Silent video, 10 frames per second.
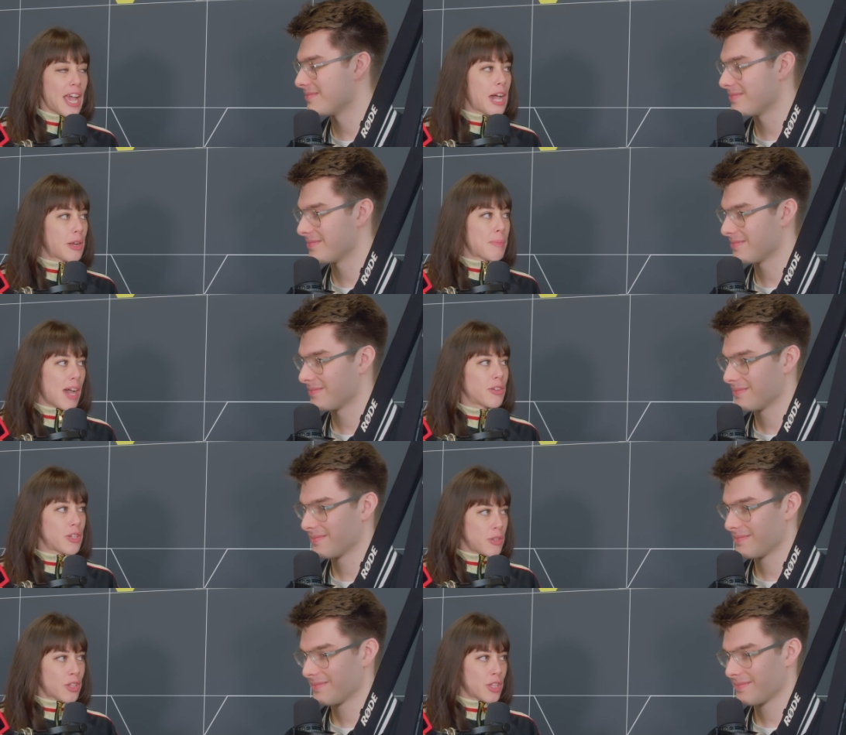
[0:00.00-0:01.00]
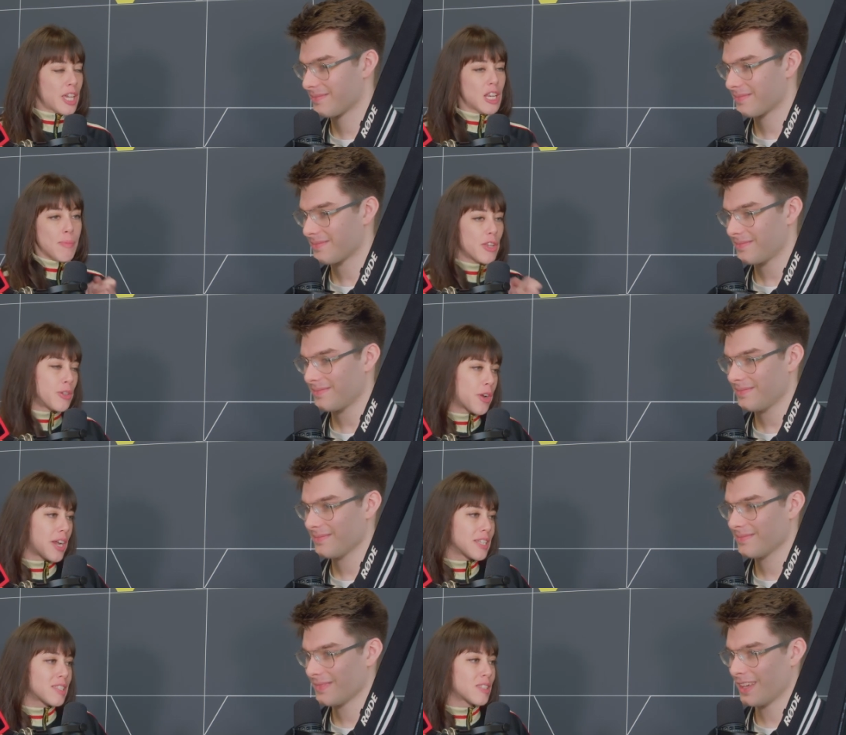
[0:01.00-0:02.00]
Speaker 1: out about Uniqly and about you,
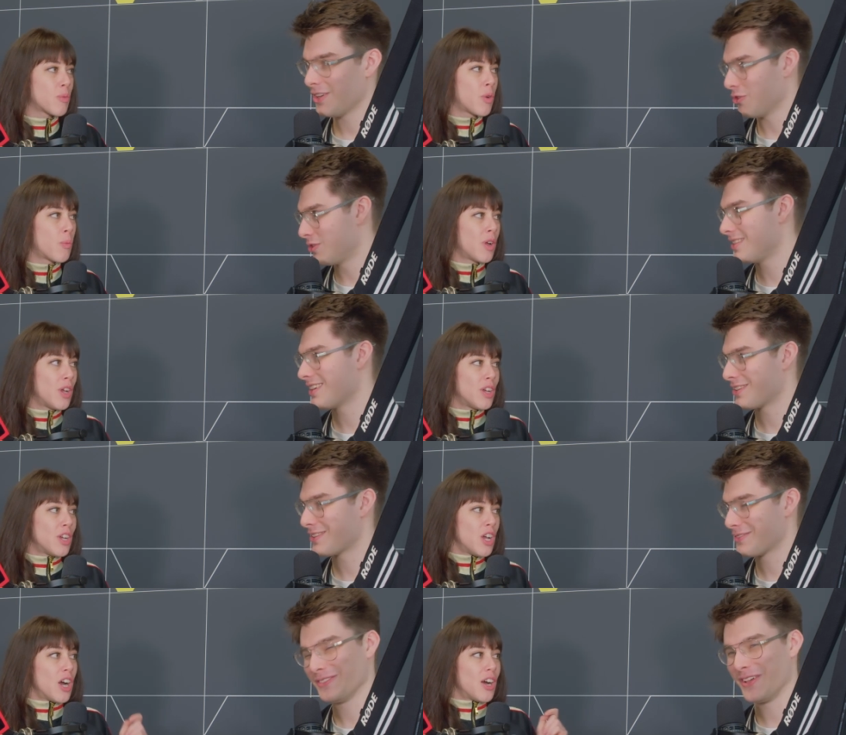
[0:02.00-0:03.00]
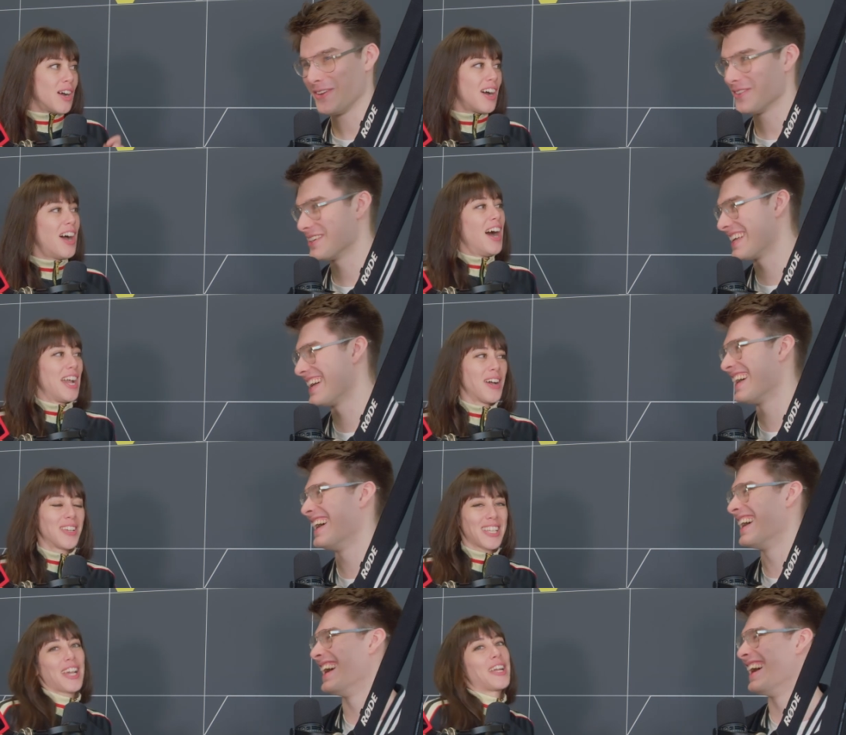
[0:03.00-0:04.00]
Chris? On Tinder. No. I
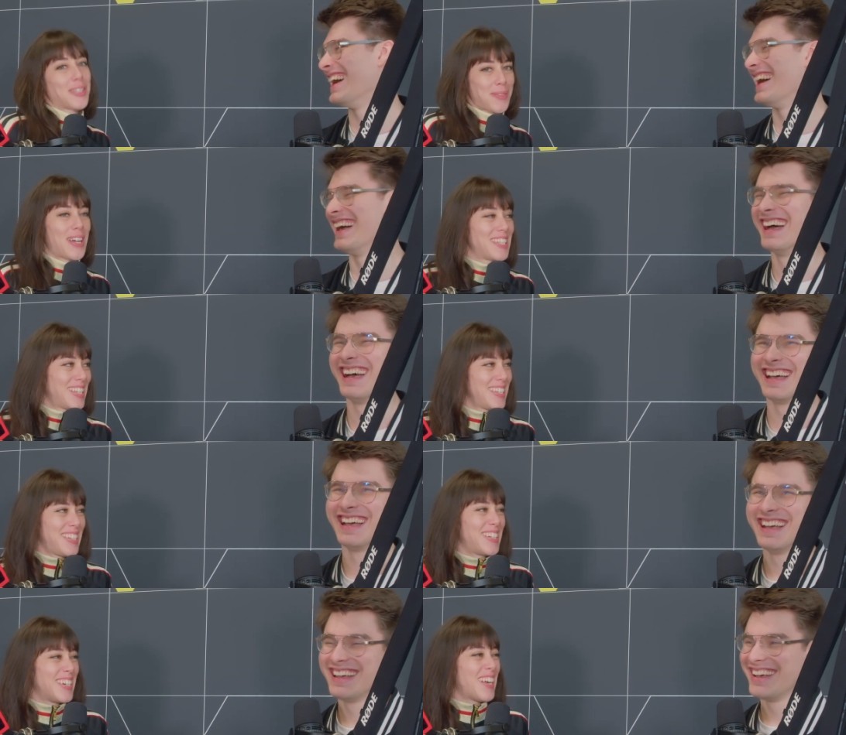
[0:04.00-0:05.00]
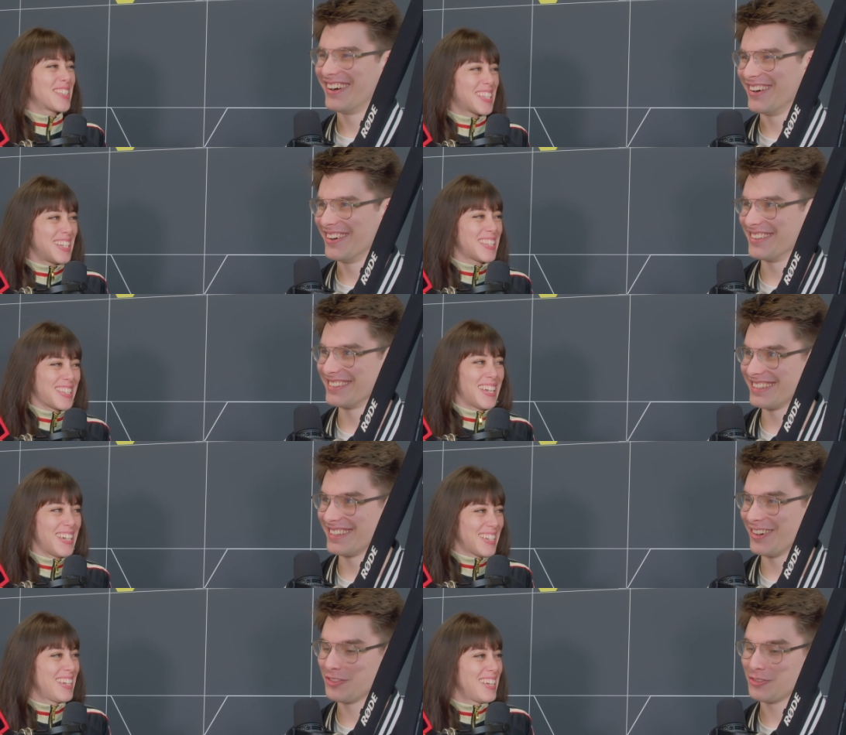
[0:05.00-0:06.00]
know, I was like, here's my Tinder, I was going to
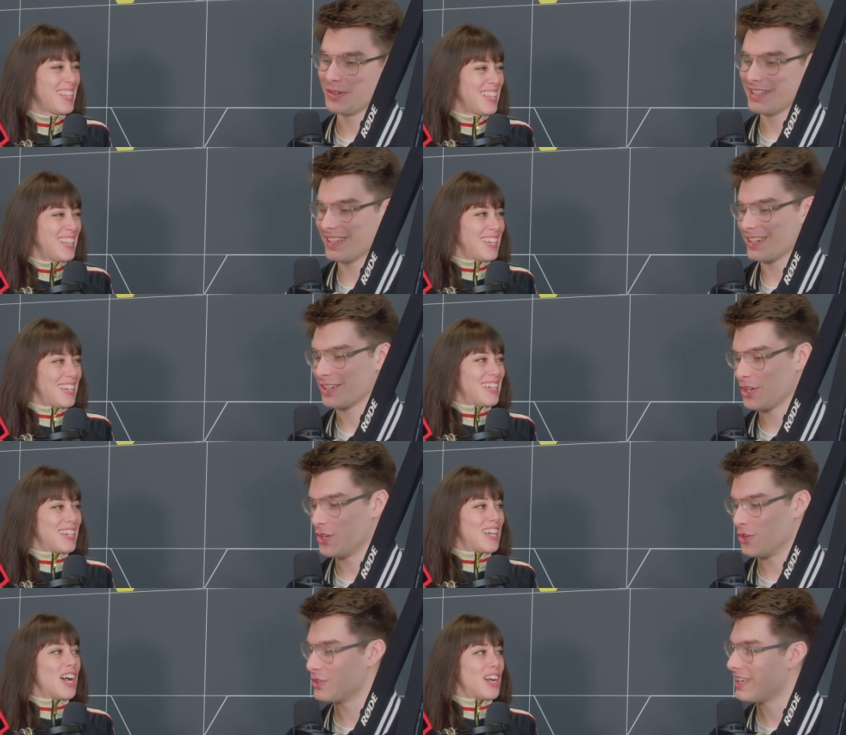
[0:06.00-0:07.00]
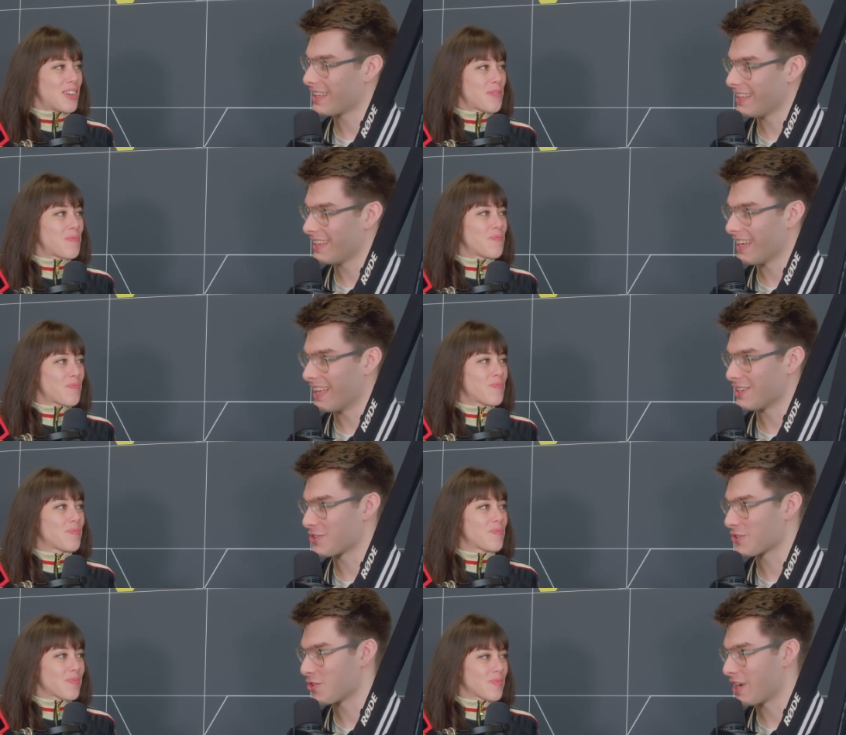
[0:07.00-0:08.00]
say. On
Speaker 2: Twitter,
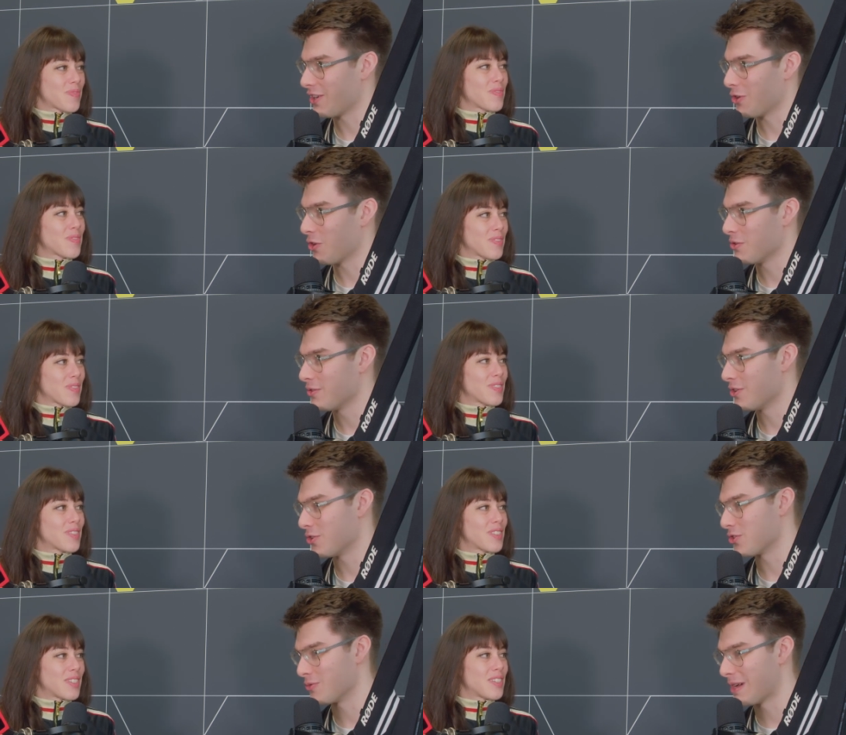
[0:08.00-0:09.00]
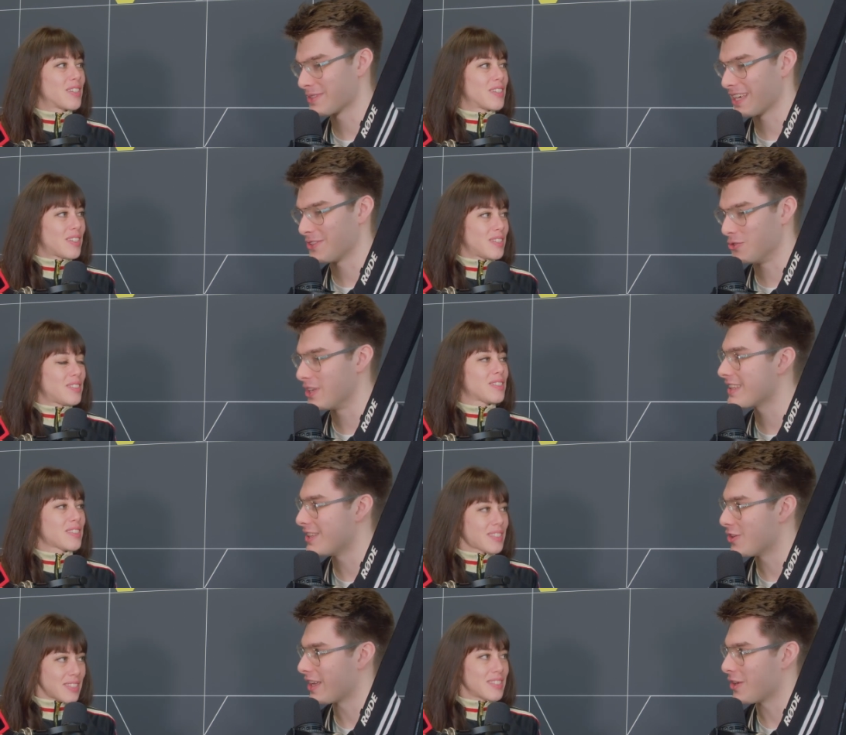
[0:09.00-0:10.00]
uniqly_io or website
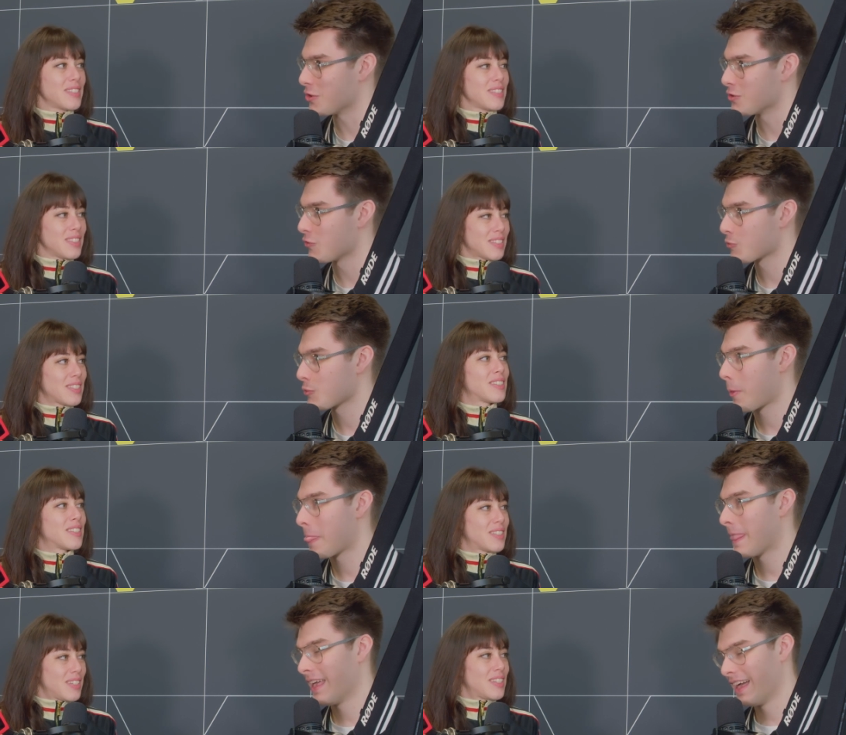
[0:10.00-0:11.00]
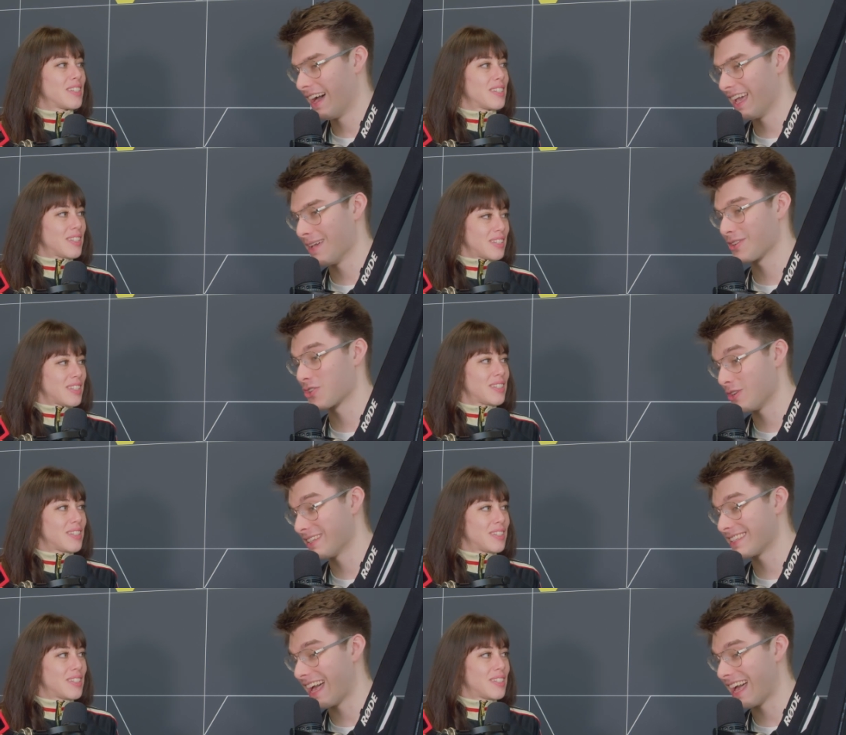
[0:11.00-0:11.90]
uniqly.io. I am Chris